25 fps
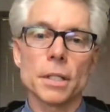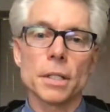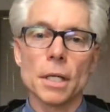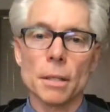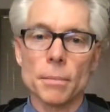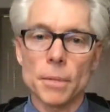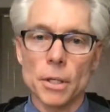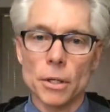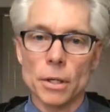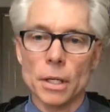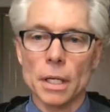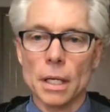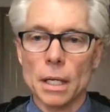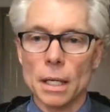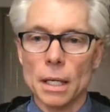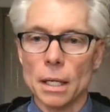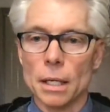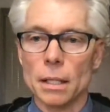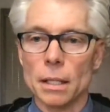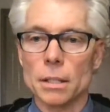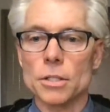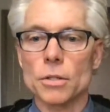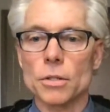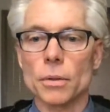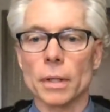community
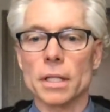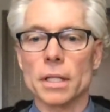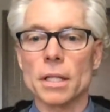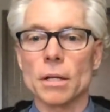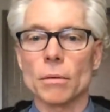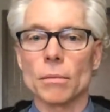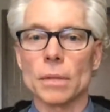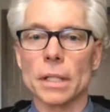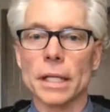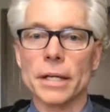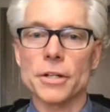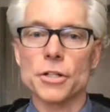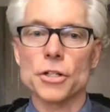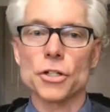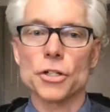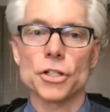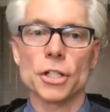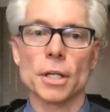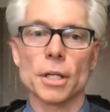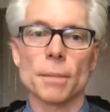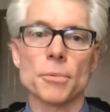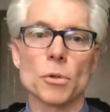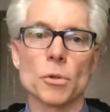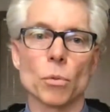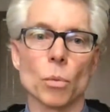and strengthen
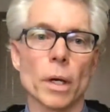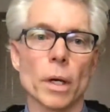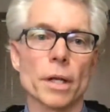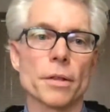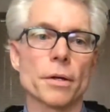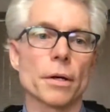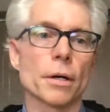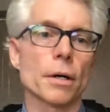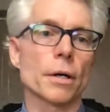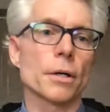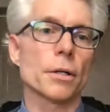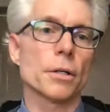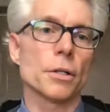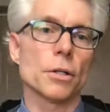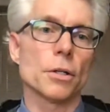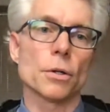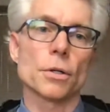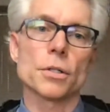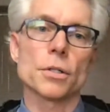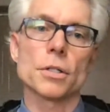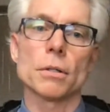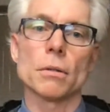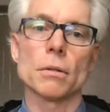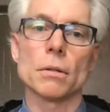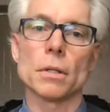relationships, whether your
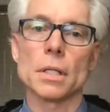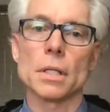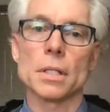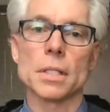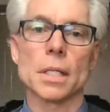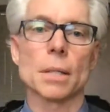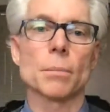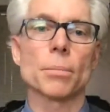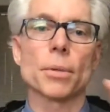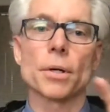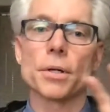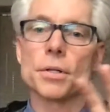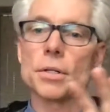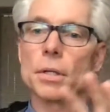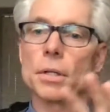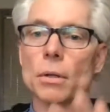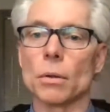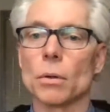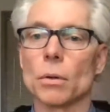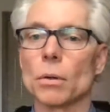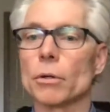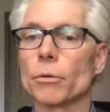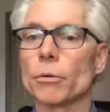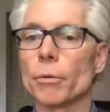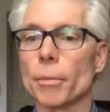student is in person
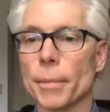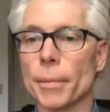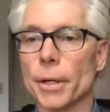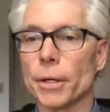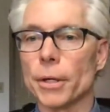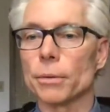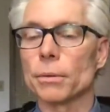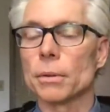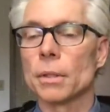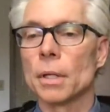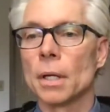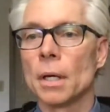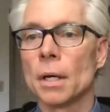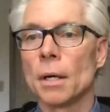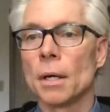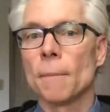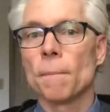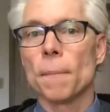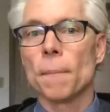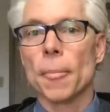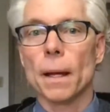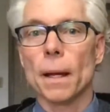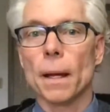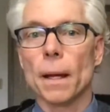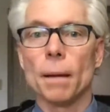or remote.
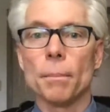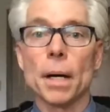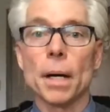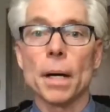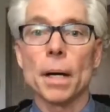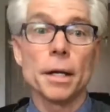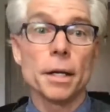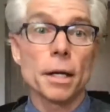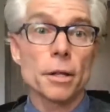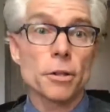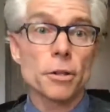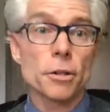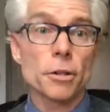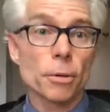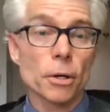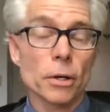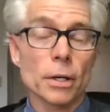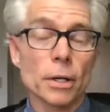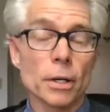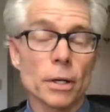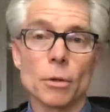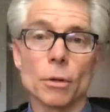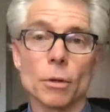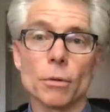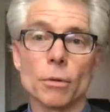Another
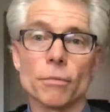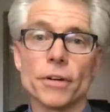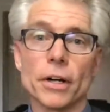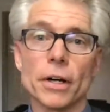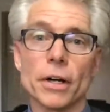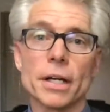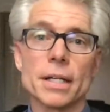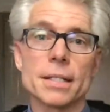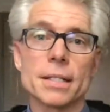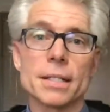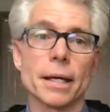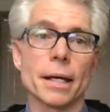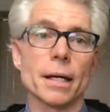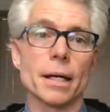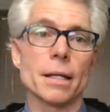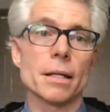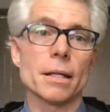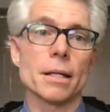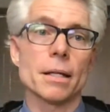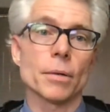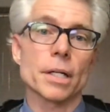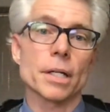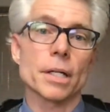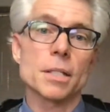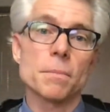program we're very excited
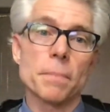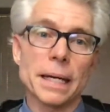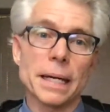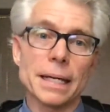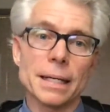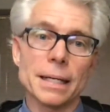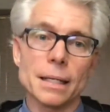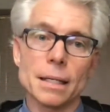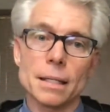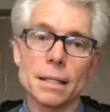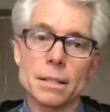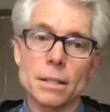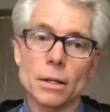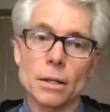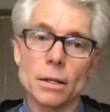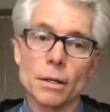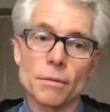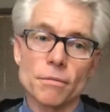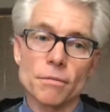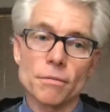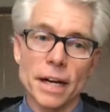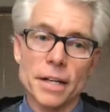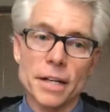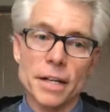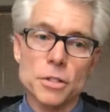that we're expanding is our
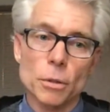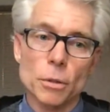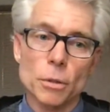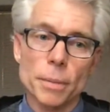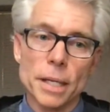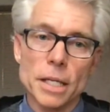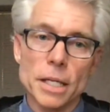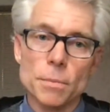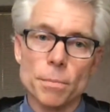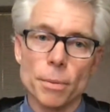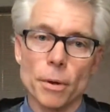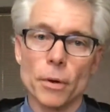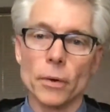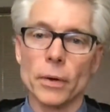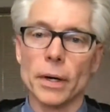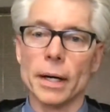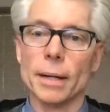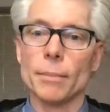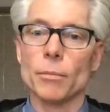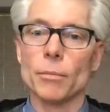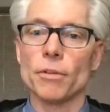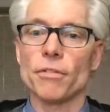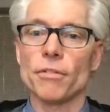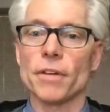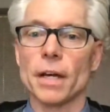advisor-based
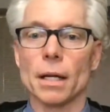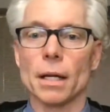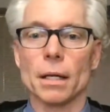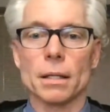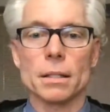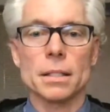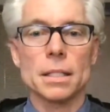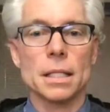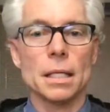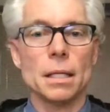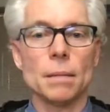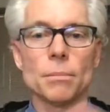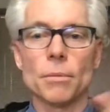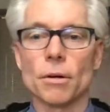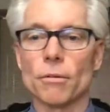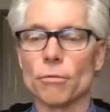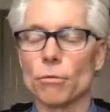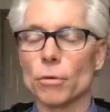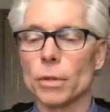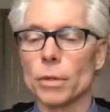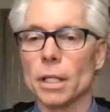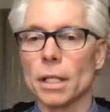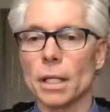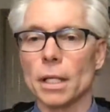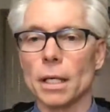program. We've had a team
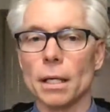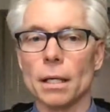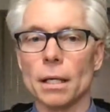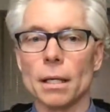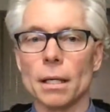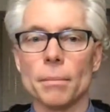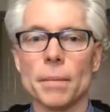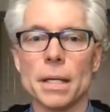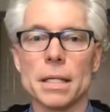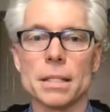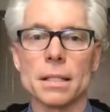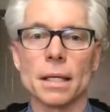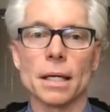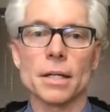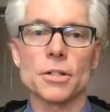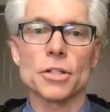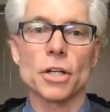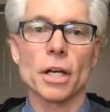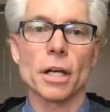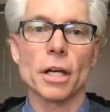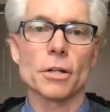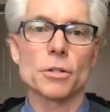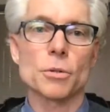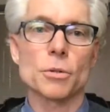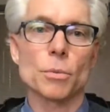of really amazing
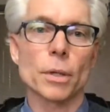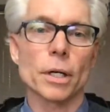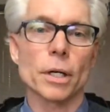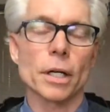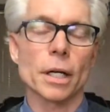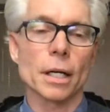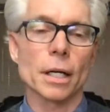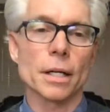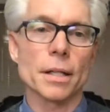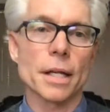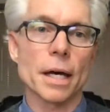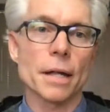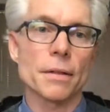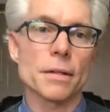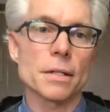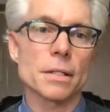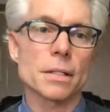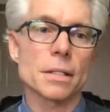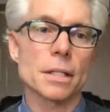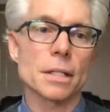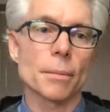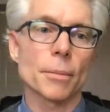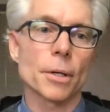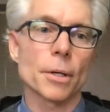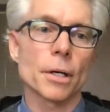educators working on that
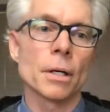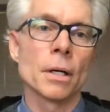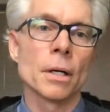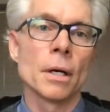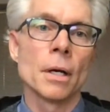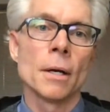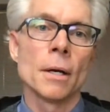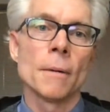this summer.